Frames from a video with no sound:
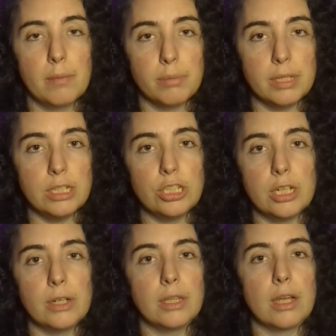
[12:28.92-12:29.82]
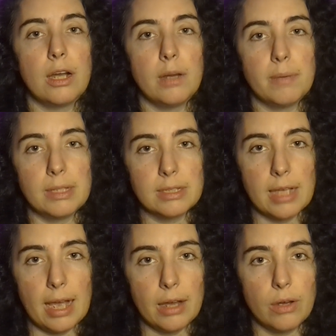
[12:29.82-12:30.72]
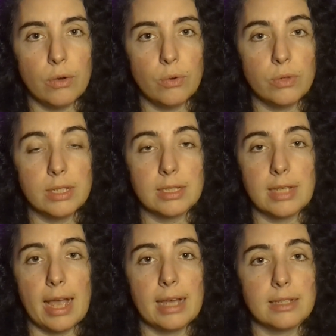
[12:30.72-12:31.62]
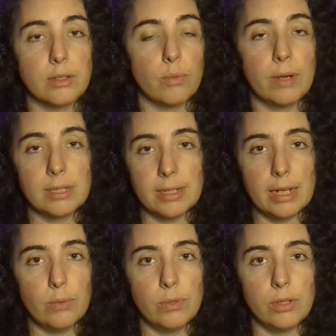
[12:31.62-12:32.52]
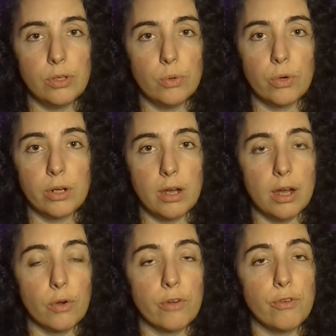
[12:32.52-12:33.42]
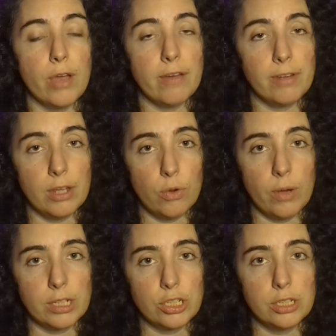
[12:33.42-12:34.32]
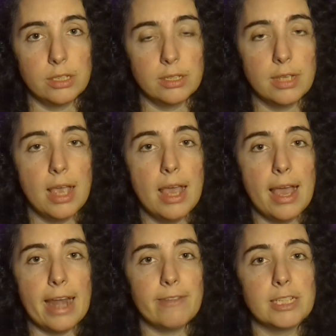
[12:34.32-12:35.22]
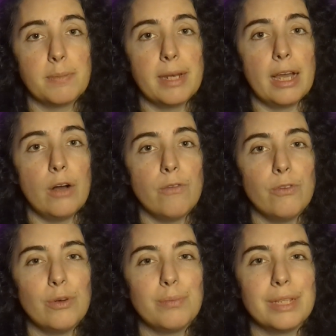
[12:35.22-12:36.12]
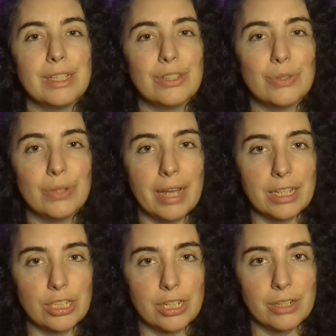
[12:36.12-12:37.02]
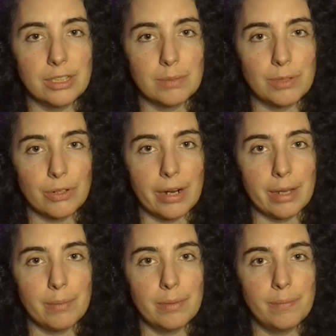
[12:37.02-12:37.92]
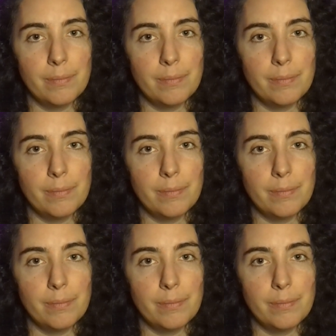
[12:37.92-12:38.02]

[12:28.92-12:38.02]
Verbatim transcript: Please share in the comments how this has resonated with you or not, or if you have any questions. And if this has been helpful, please do like, share, and subscribe.